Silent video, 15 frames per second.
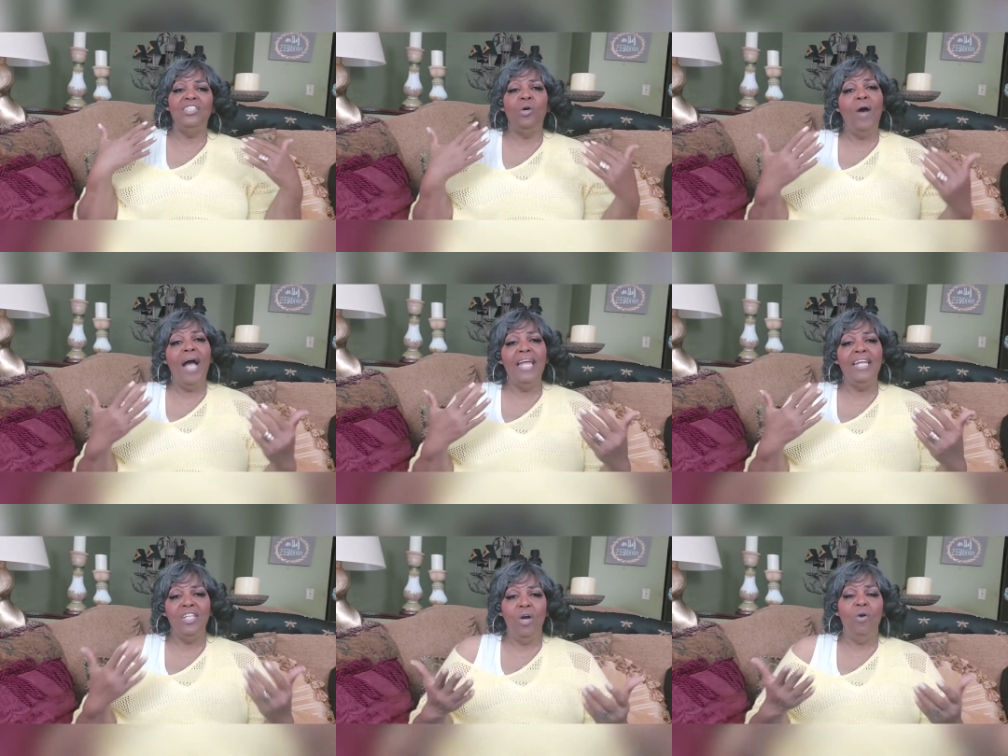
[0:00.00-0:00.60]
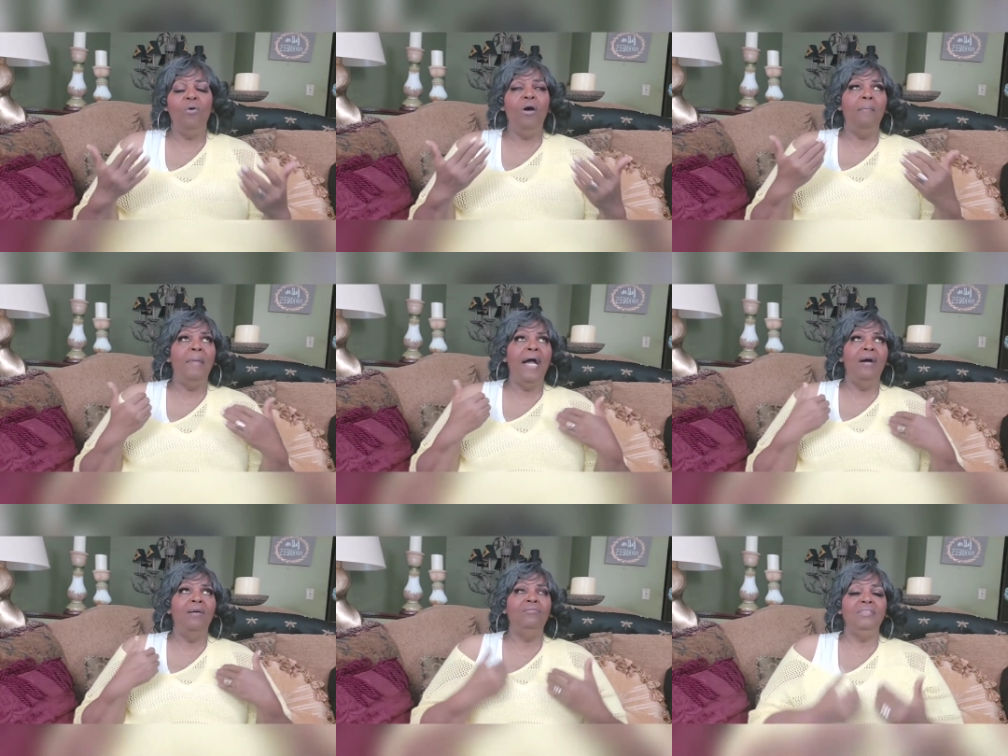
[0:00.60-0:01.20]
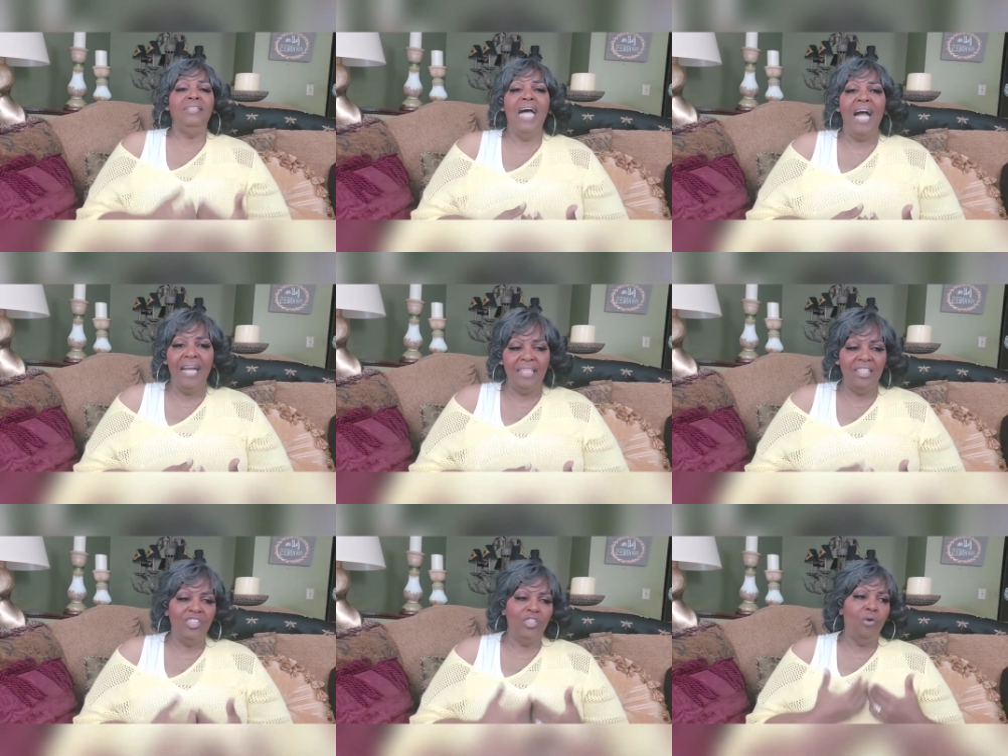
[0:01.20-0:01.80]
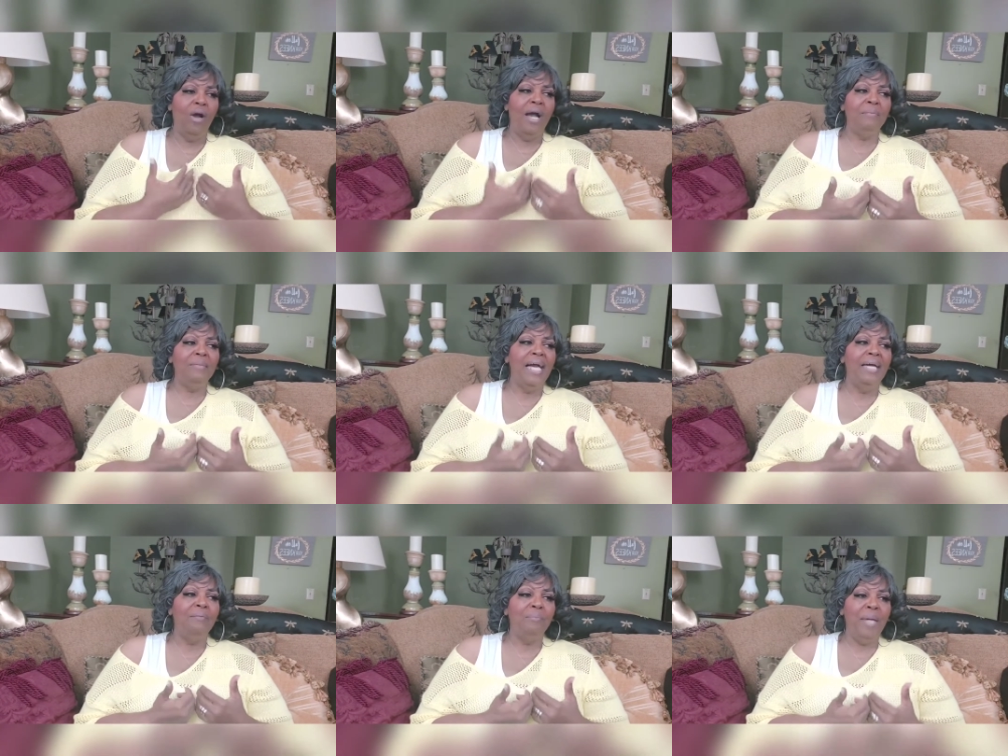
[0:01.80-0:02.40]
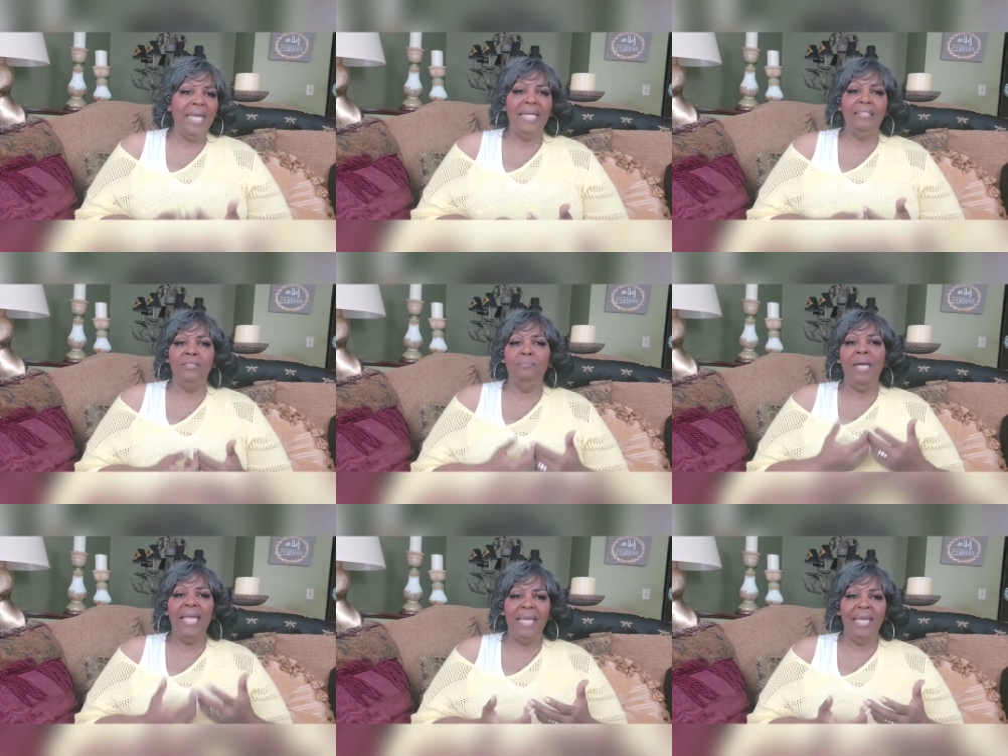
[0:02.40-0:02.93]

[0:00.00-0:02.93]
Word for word: So I know about diet. So I'm not paying